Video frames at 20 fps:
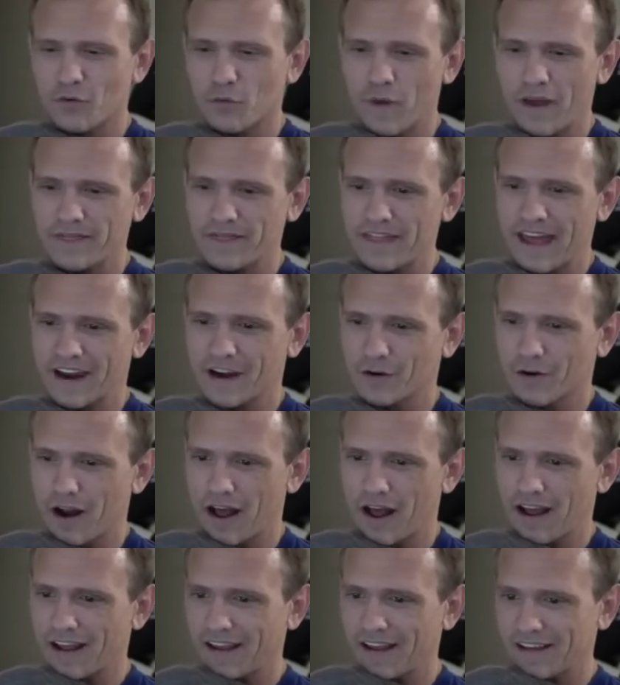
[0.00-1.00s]
When They
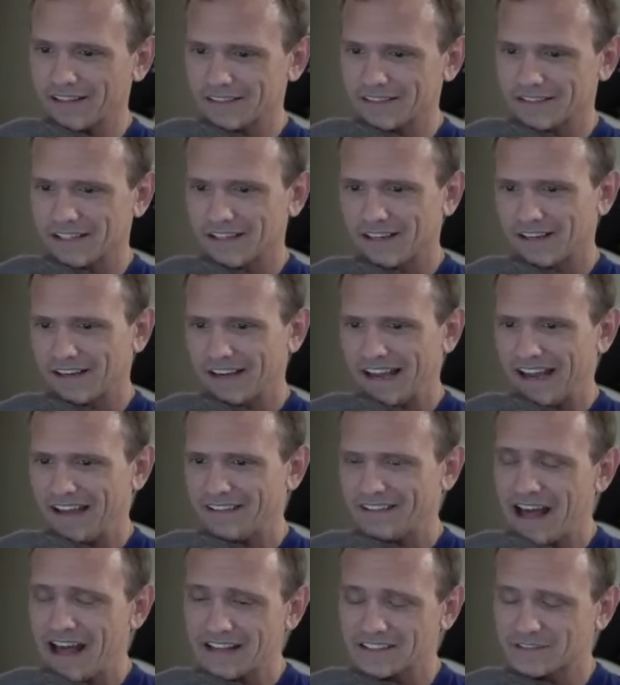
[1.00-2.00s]
Cry is.
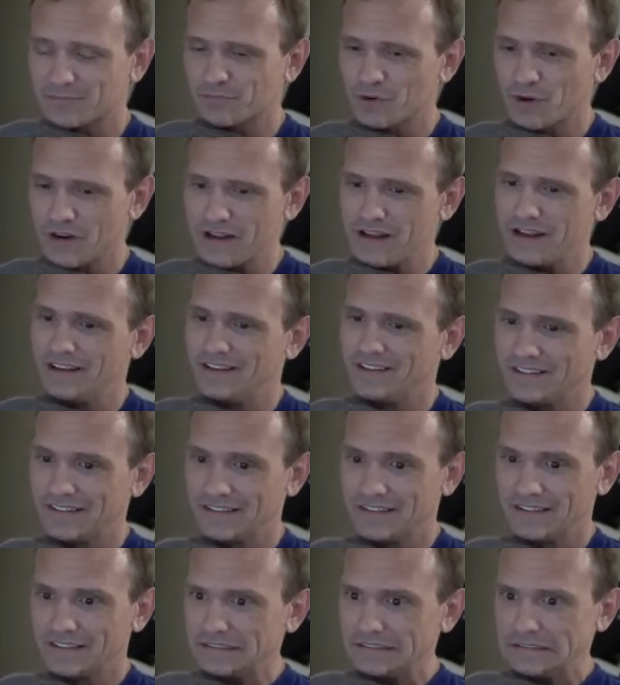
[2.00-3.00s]
And that's pretty
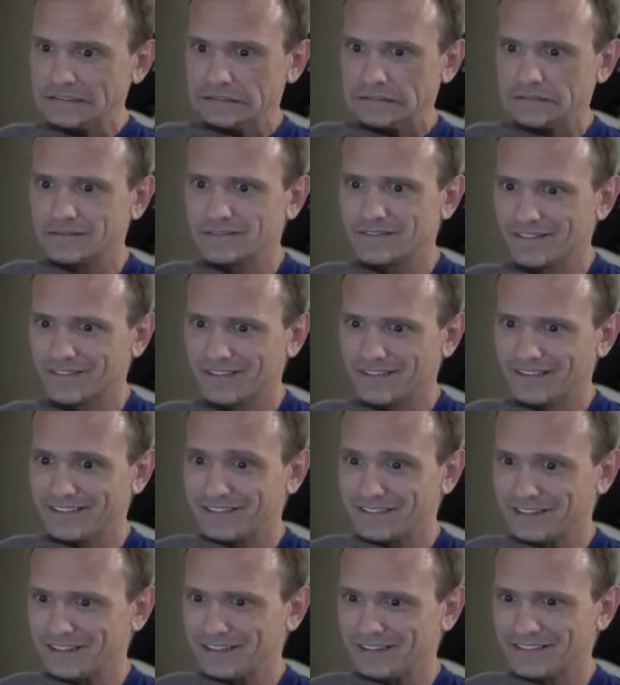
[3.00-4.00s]

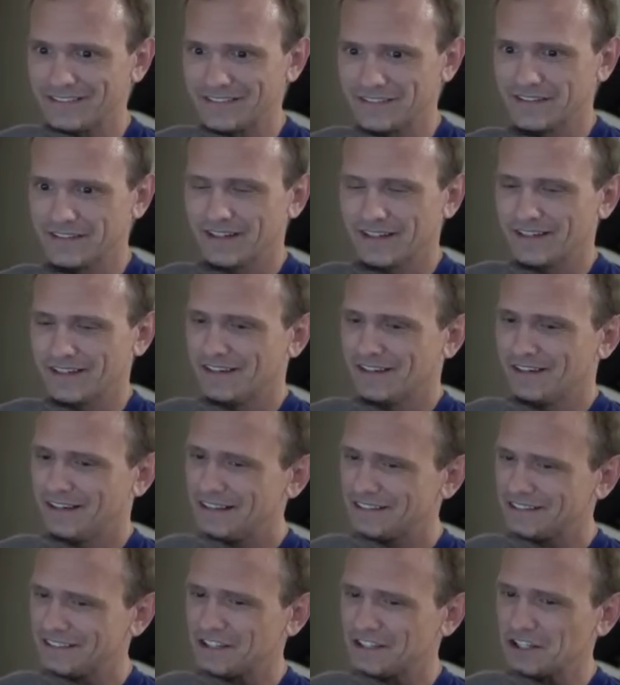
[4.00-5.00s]
that's a
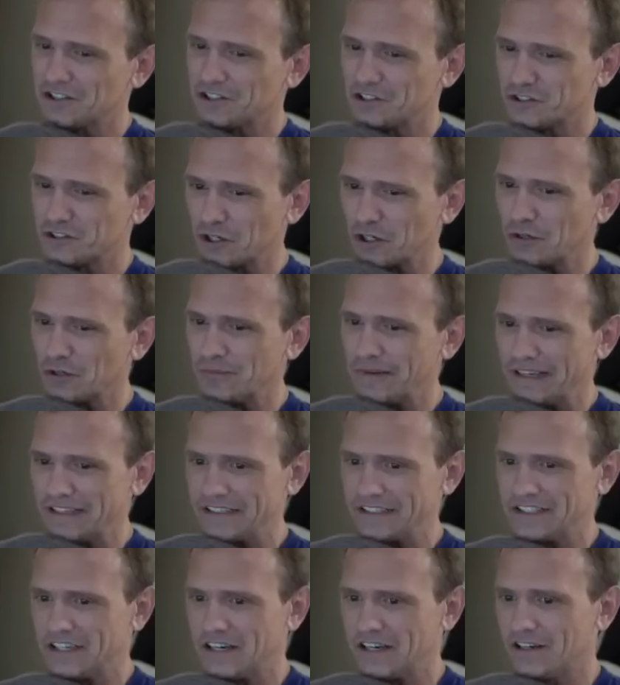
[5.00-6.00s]
disturbing
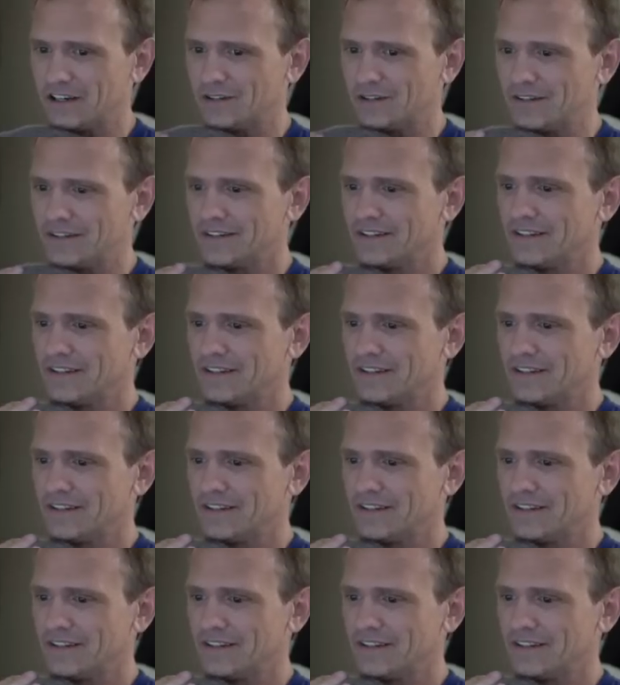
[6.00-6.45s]
show.